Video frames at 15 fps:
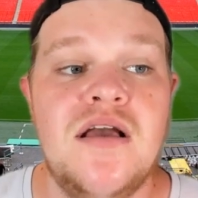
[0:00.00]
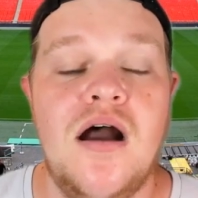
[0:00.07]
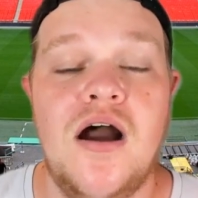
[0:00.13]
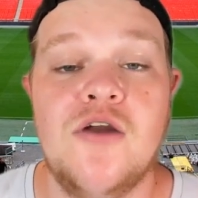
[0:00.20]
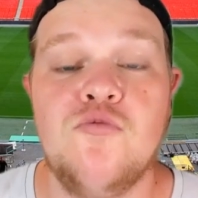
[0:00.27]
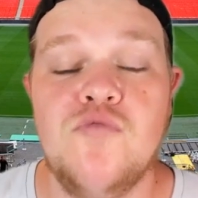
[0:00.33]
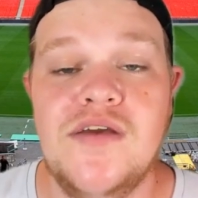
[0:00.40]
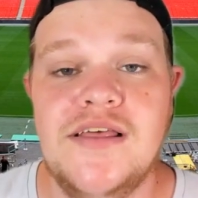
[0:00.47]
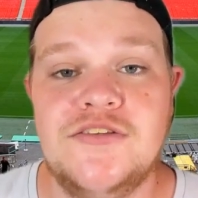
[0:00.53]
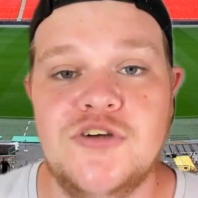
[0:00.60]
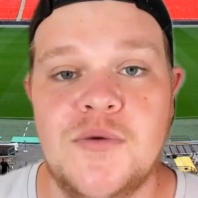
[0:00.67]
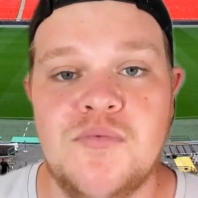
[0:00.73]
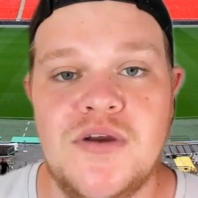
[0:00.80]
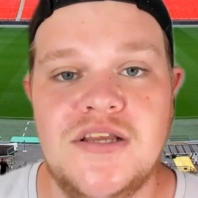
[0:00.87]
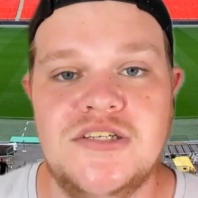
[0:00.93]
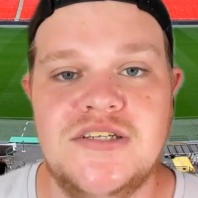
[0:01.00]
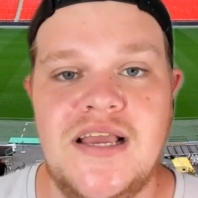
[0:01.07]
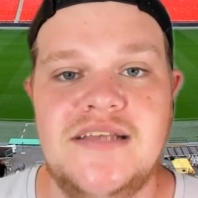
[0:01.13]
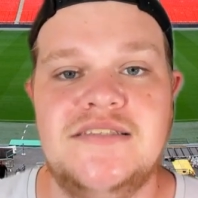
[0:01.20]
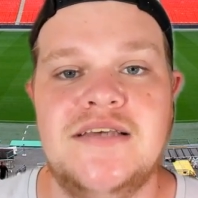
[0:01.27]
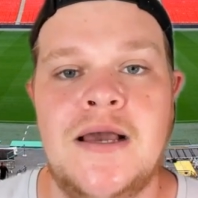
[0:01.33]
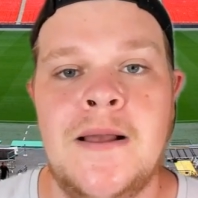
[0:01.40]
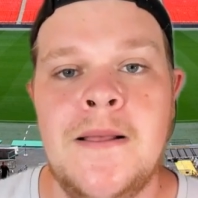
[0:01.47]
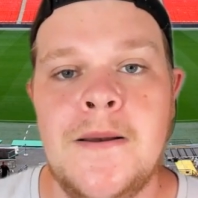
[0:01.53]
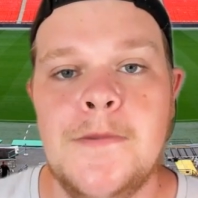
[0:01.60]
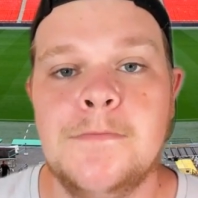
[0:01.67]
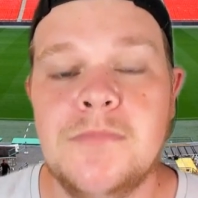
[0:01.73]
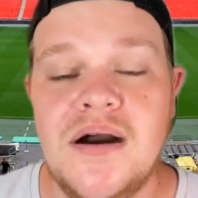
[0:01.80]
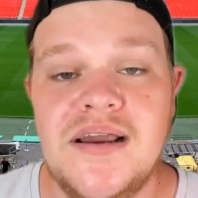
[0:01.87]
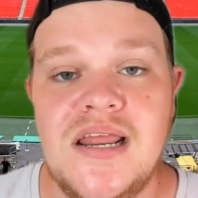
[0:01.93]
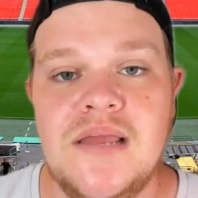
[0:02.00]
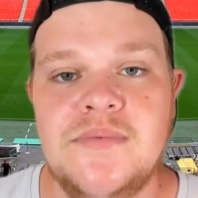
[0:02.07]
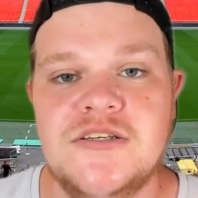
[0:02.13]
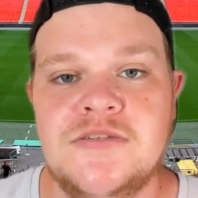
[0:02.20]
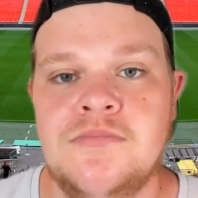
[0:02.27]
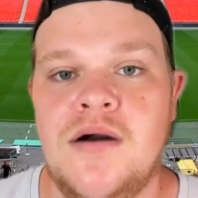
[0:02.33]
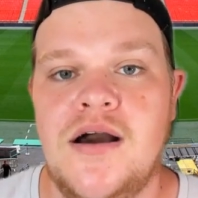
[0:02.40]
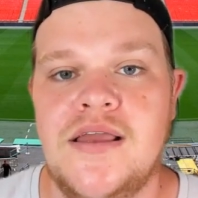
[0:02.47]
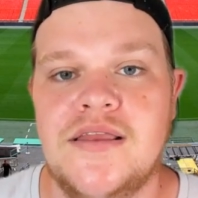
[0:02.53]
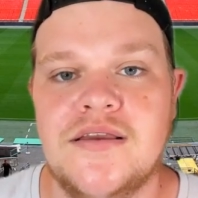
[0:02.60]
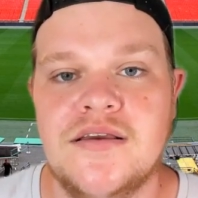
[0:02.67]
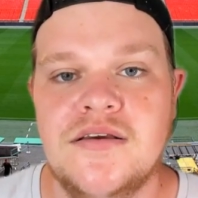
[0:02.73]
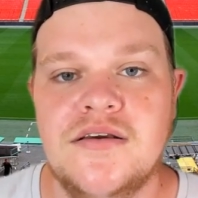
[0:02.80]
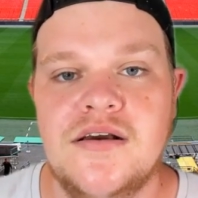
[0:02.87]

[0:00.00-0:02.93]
I really do appreciate it. My name is Mike,